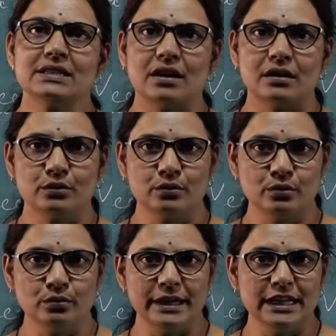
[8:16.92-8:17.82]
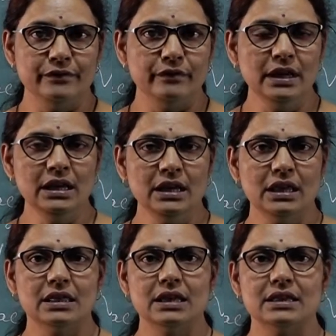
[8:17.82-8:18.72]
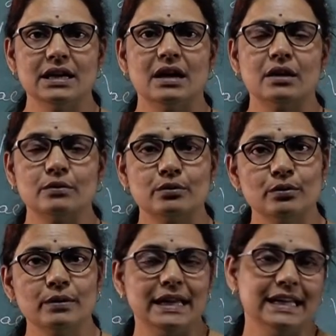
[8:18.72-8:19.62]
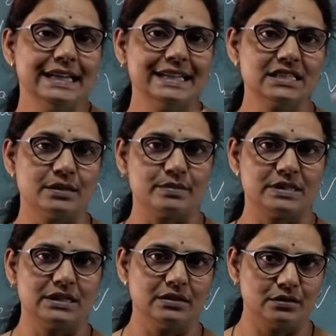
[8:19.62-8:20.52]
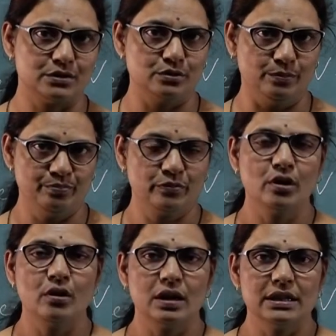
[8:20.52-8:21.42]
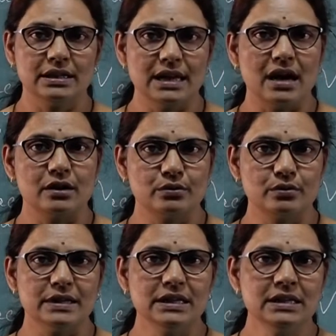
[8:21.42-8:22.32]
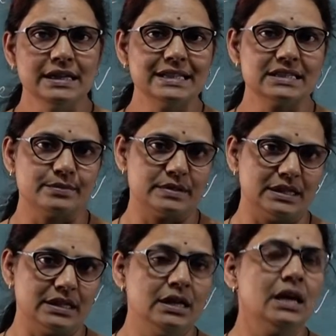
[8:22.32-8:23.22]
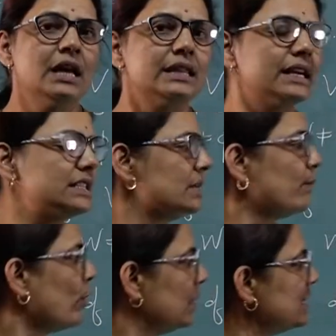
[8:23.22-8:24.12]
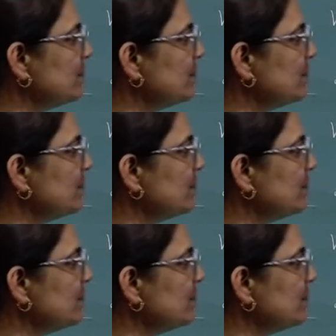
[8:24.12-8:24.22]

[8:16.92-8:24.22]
are true in V, then they are true in its subset also. They are true in its subset. That is, if all these